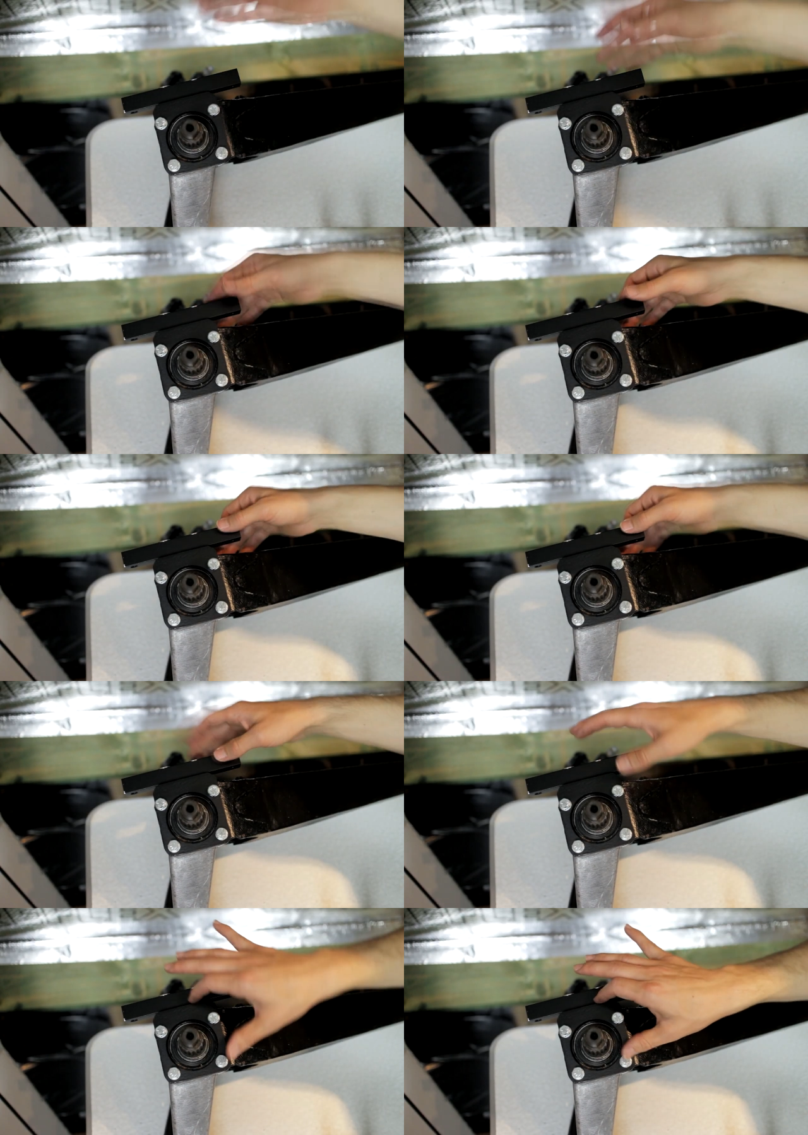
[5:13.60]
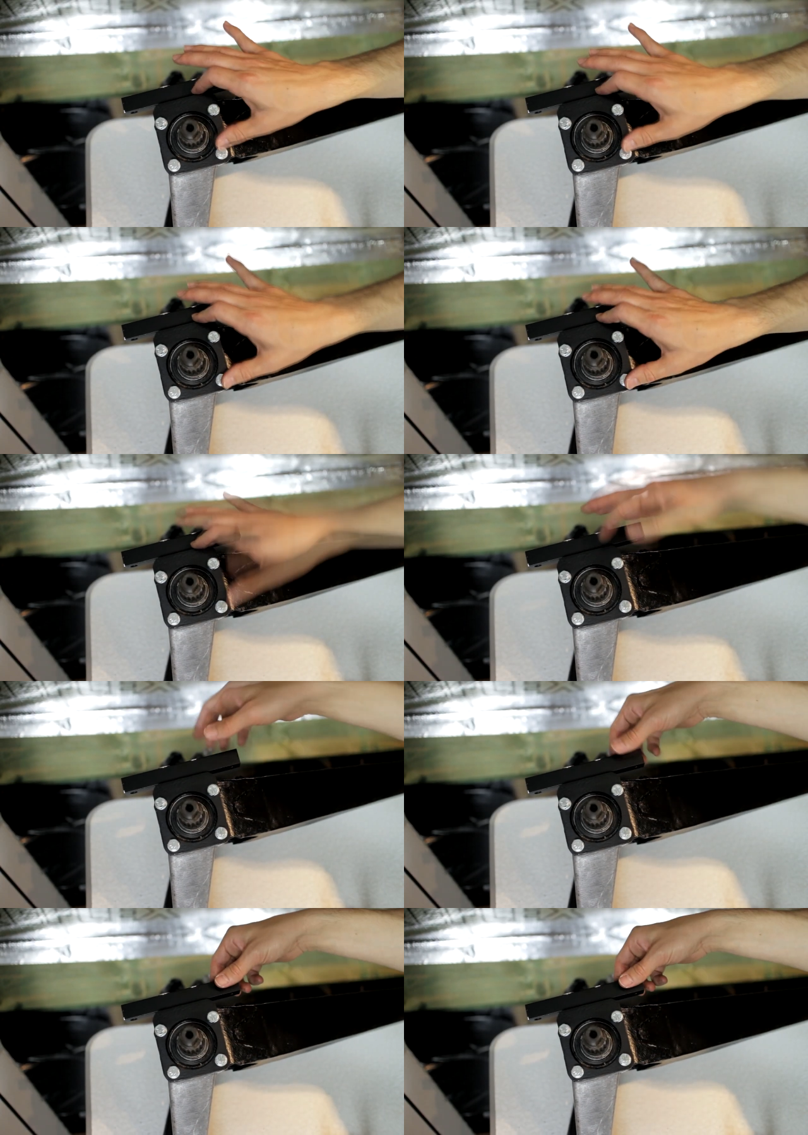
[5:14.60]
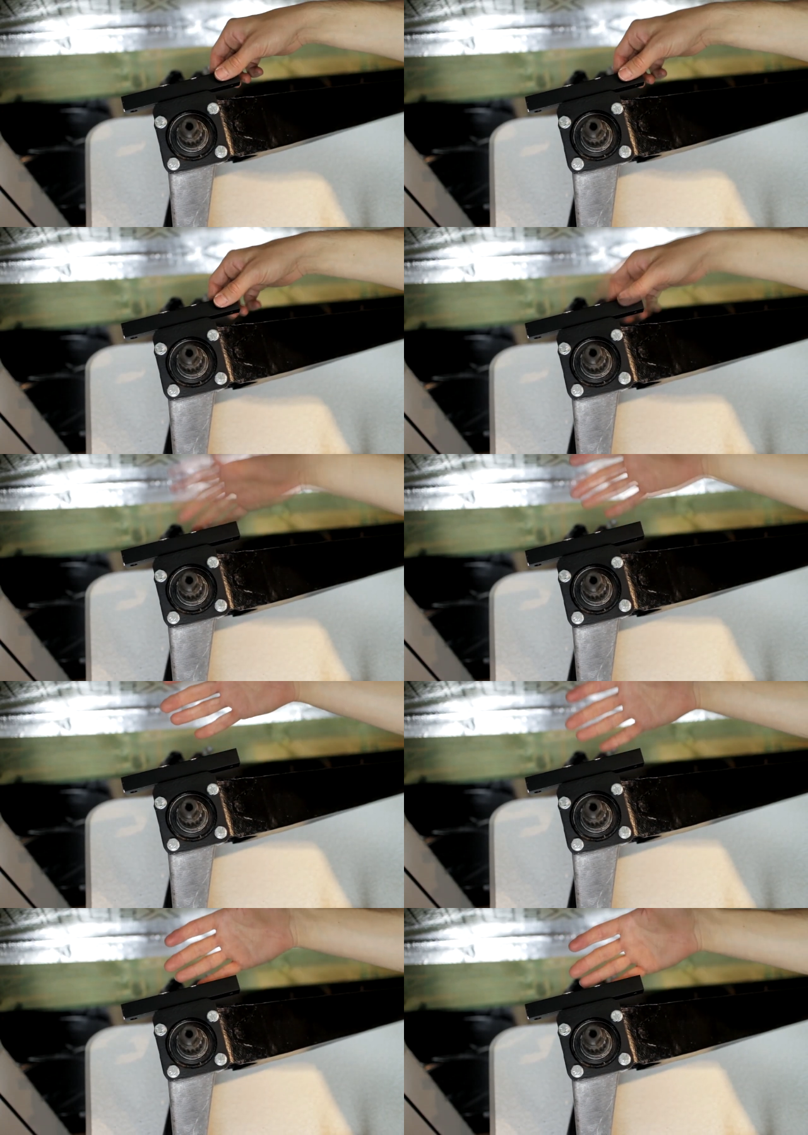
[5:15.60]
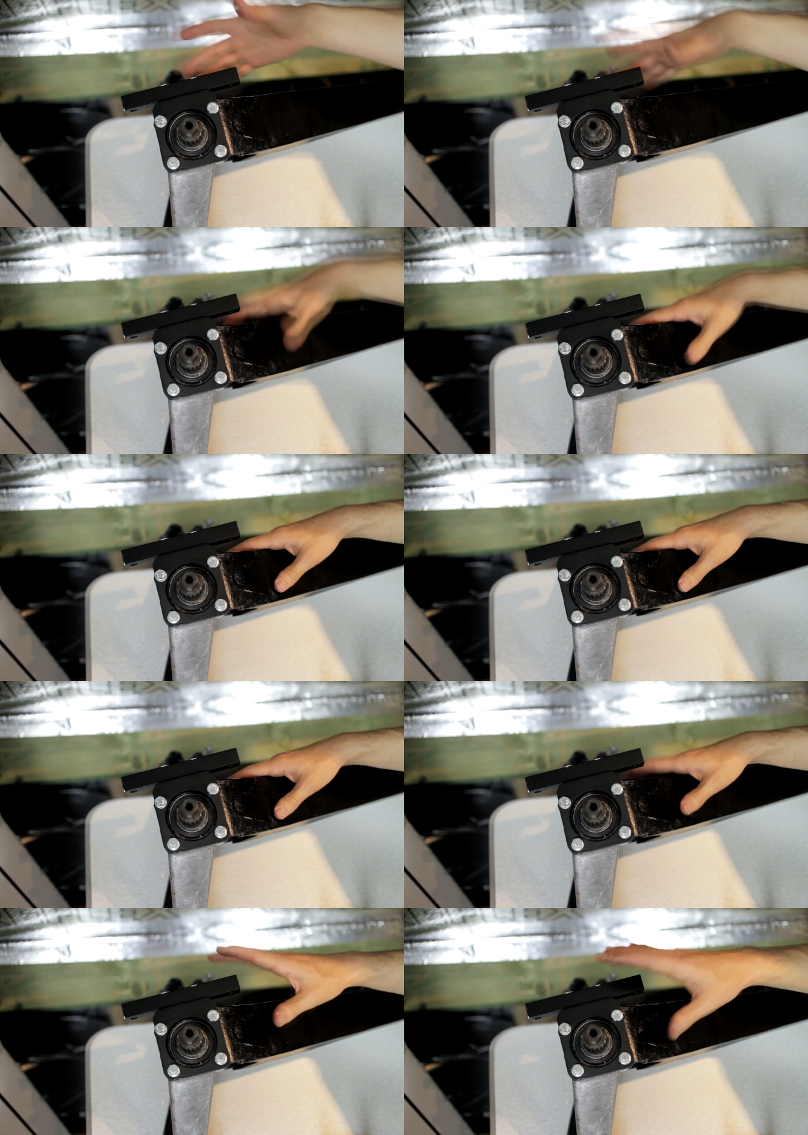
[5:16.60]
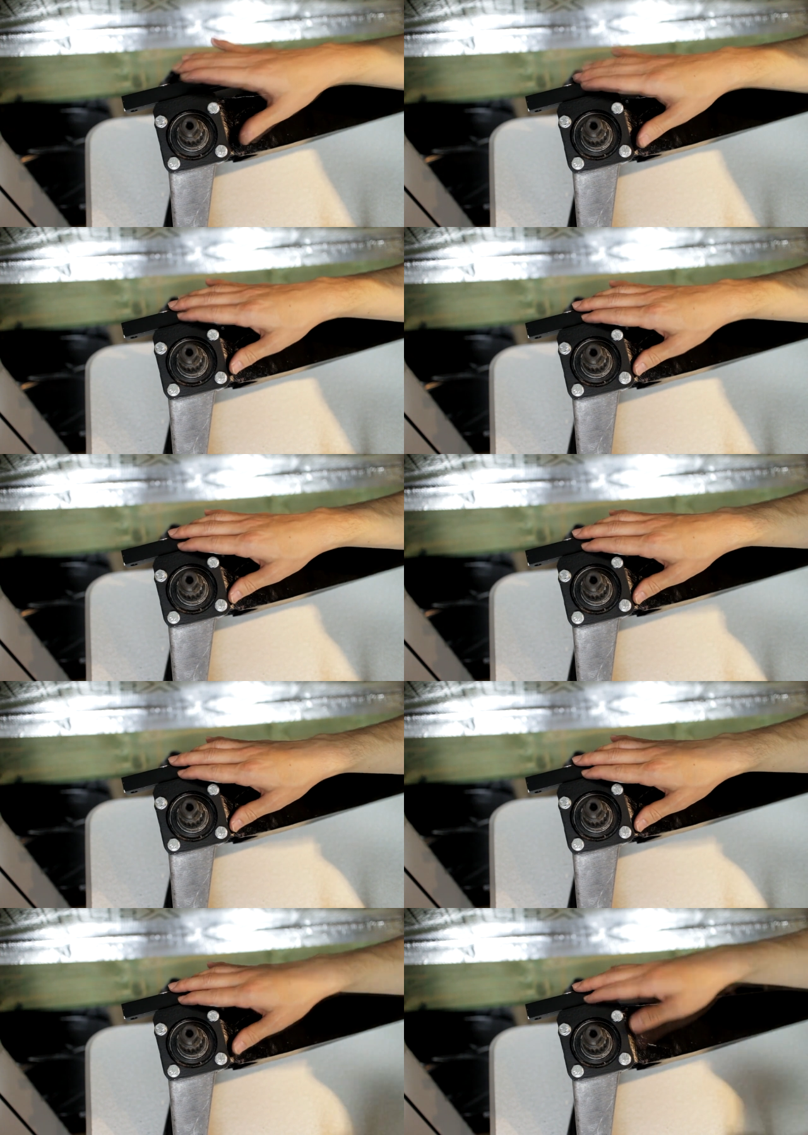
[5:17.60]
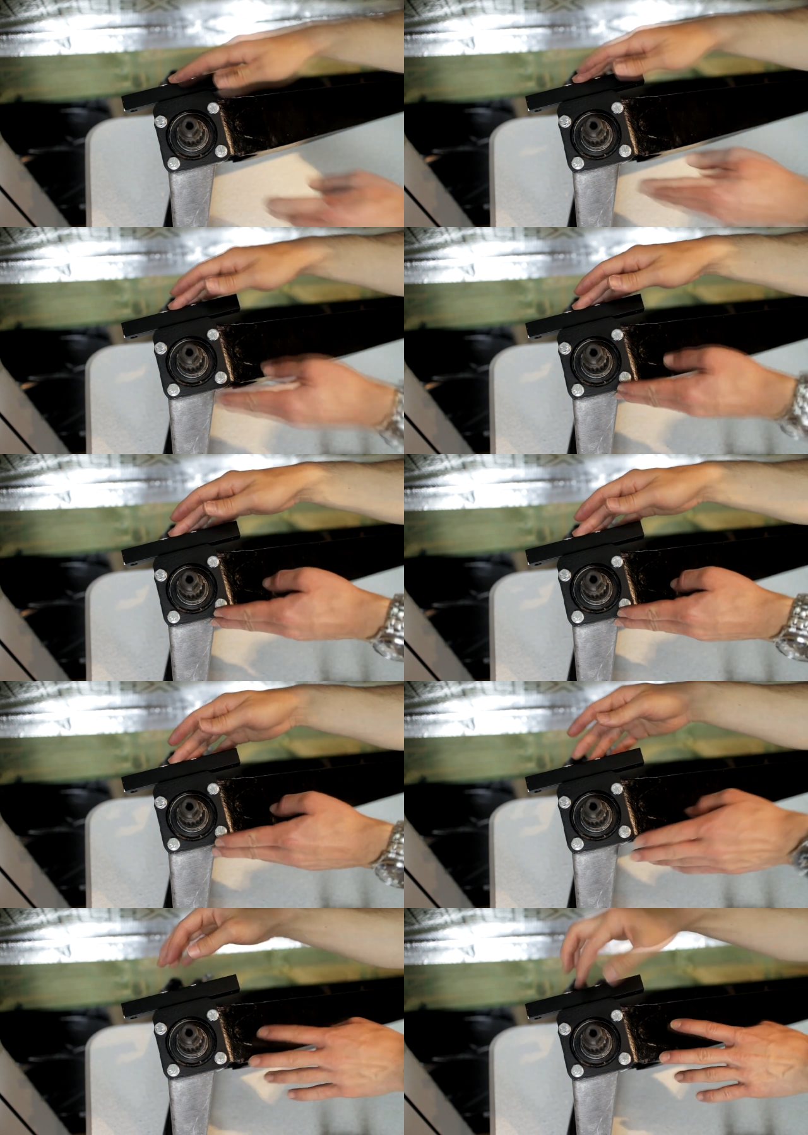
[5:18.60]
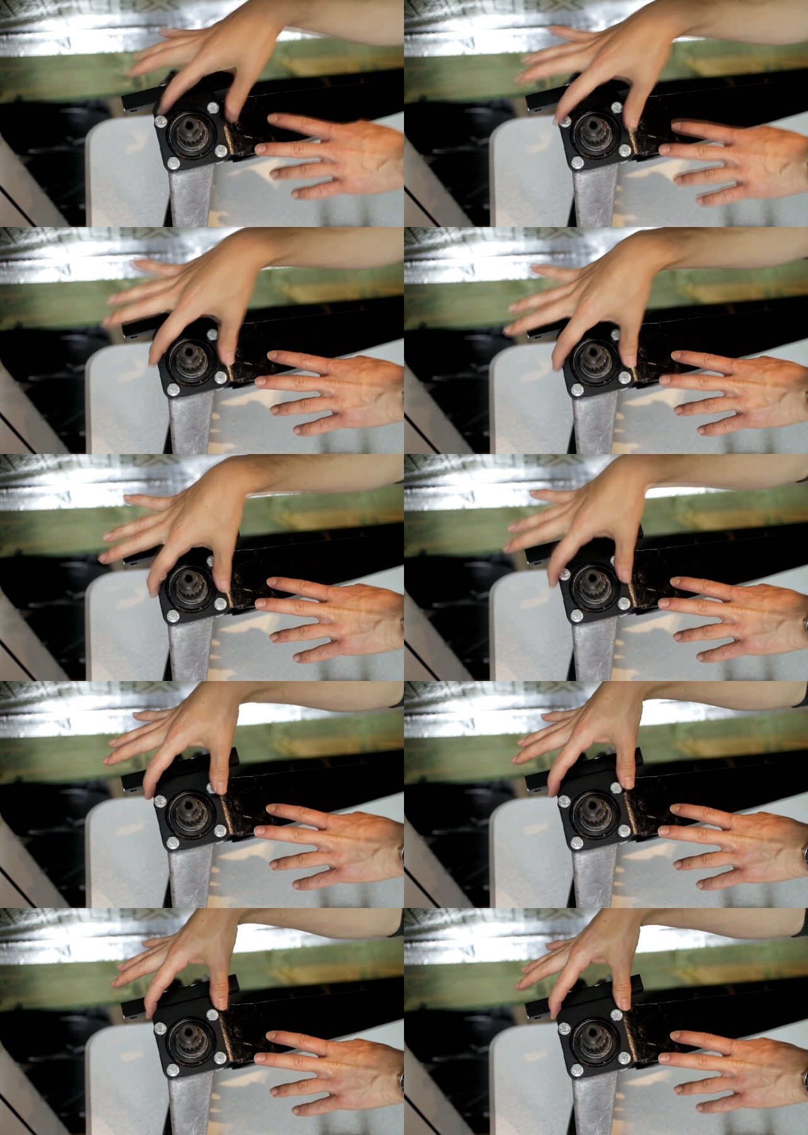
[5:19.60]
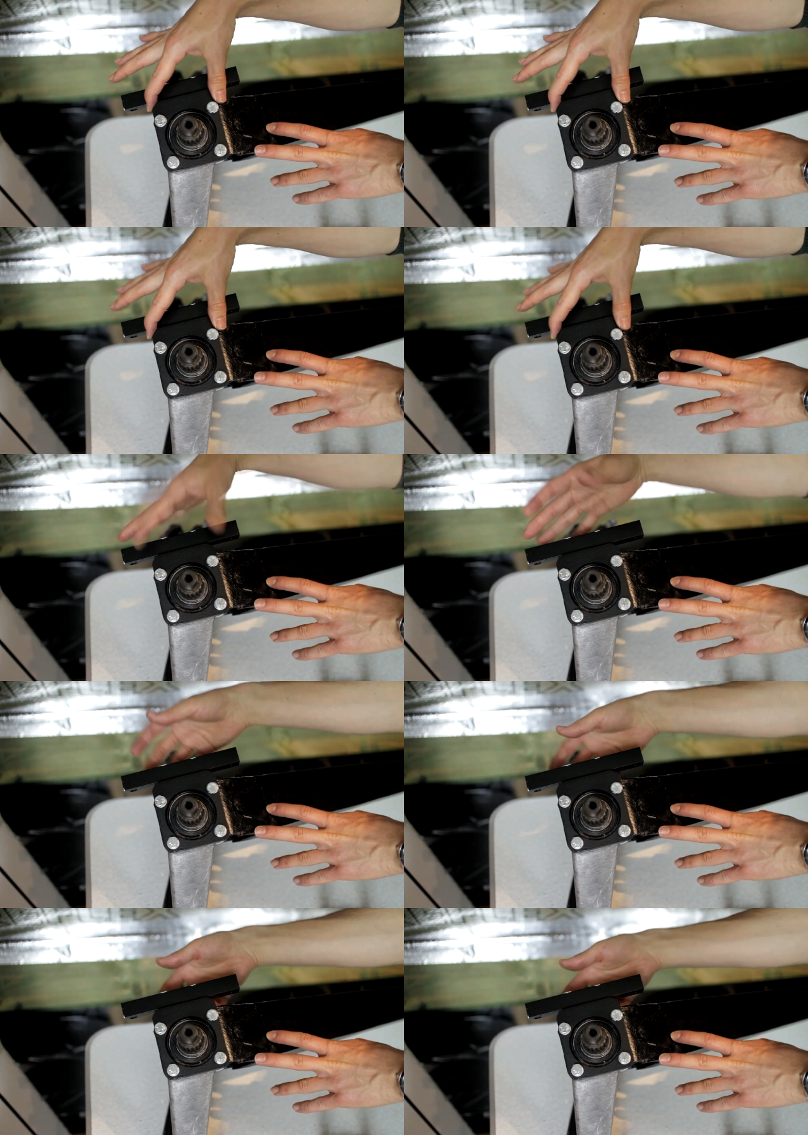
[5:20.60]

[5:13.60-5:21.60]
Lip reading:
(no speaker visible)